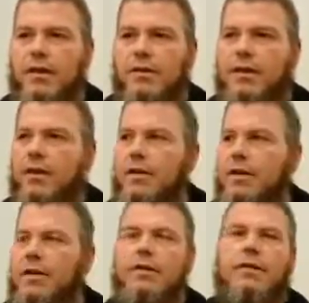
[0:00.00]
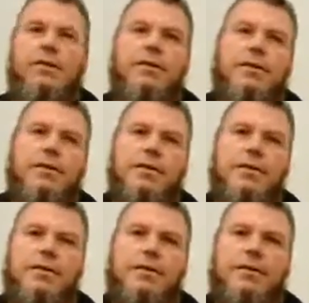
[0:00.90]
and then
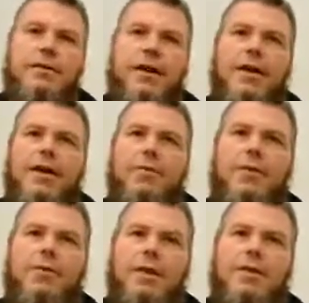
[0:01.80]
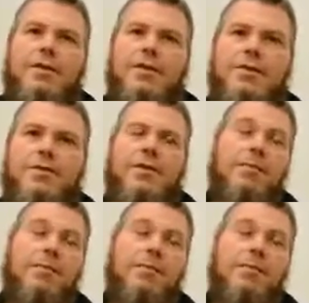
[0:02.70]
I came out west